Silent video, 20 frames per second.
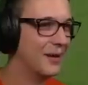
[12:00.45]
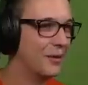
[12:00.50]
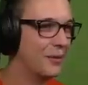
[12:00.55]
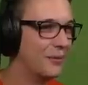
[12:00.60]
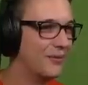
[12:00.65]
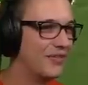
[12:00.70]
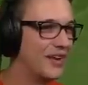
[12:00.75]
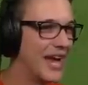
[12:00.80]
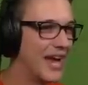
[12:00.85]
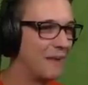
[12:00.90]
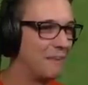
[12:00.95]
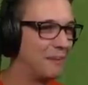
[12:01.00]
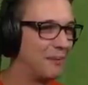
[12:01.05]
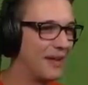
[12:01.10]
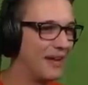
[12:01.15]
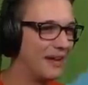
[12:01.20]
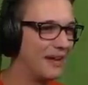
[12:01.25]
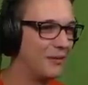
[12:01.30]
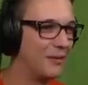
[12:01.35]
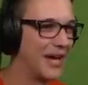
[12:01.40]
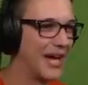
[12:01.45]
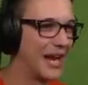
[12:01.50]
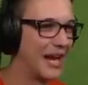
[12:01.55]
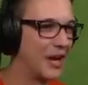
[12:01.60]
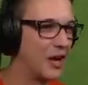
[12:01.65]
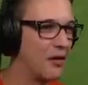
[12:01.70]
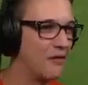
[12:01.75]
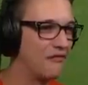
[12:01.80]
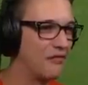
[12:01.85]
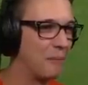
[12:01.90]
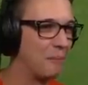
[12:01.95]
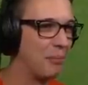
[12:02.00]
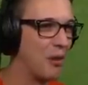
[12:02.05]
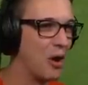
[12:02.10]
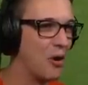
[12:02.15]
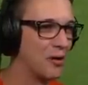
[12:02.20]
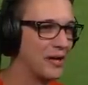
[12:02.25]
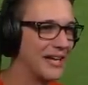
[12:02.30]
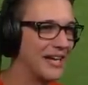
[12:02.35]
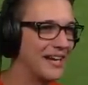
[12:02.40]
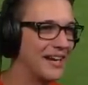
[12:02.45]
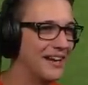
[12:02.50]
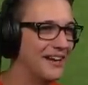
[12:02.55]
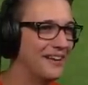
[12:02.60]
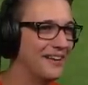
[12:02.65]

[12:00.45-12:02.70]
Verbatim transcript: We've got to play. We got to go for broke here.